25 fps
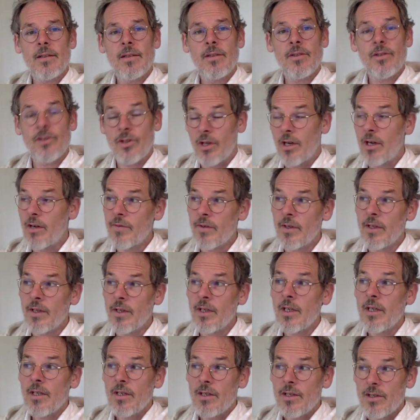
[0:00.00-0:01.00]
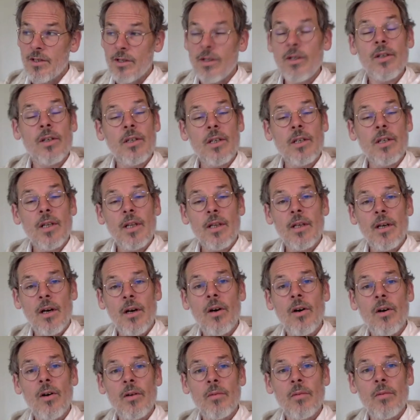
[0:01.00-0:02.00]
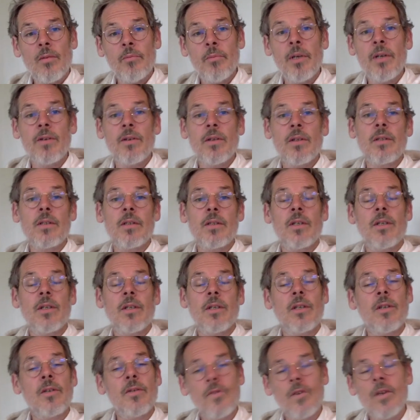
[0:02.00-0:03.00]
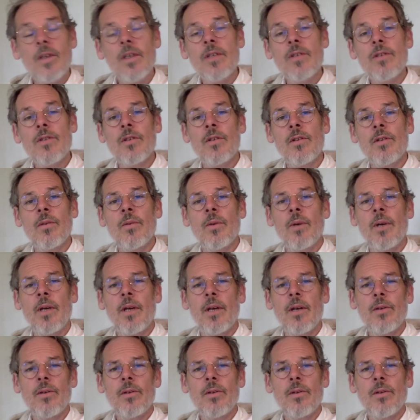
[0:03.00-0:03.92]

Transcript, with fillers: She often stood at the hall mirror to cut her fringe on the way out.